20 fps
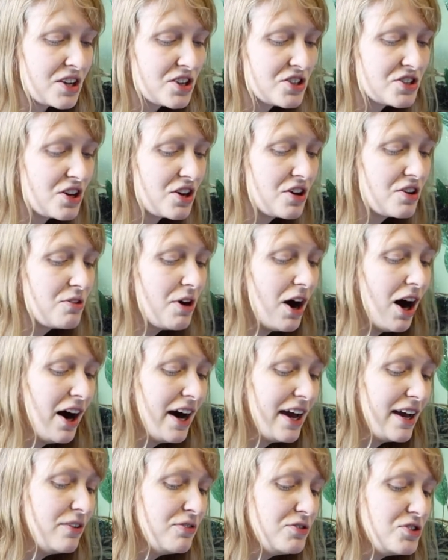So
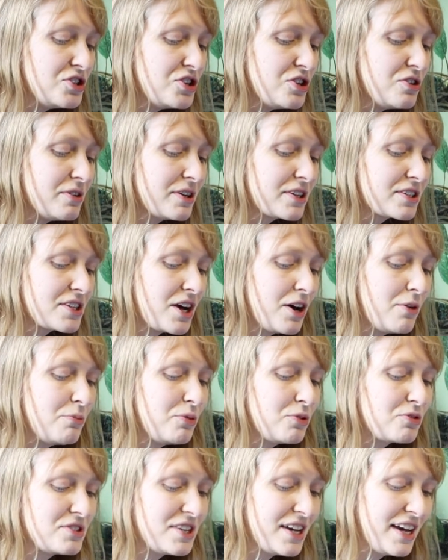I have two
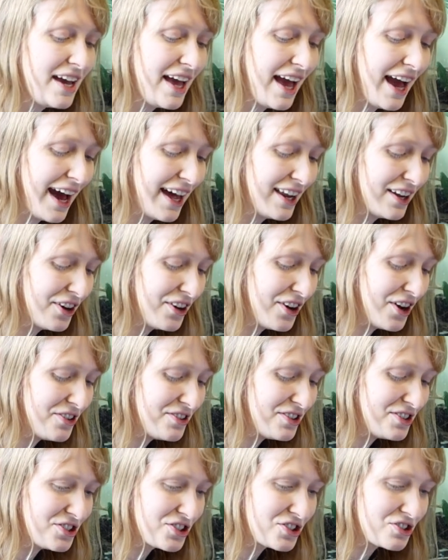examples here and I
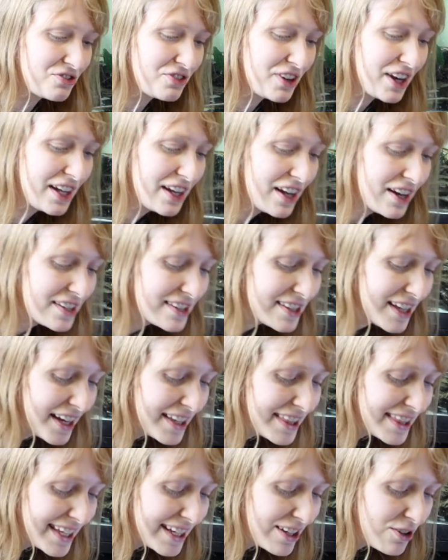only just realised
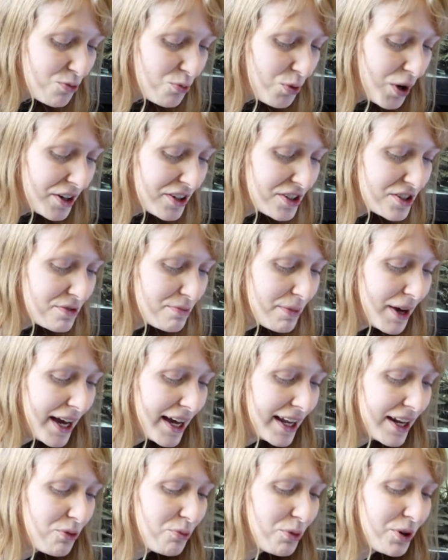I think one is
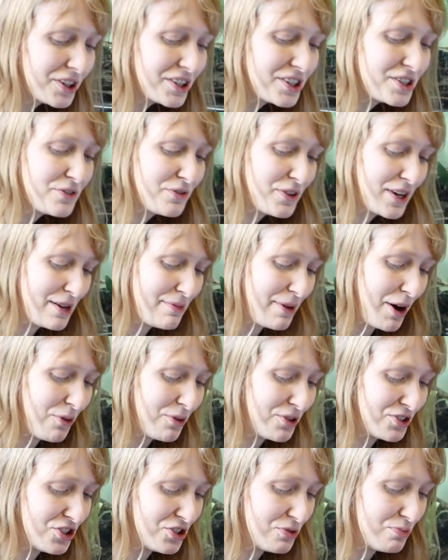male and one is female
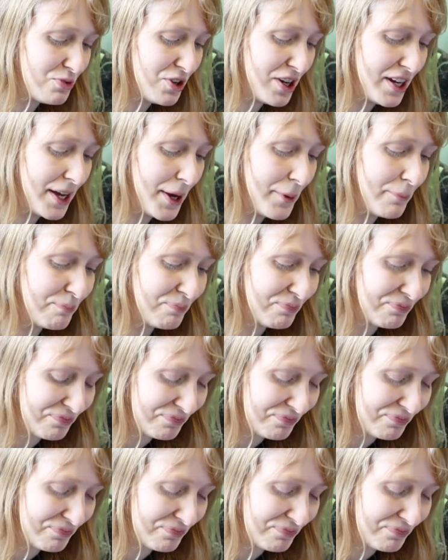which is brilliant.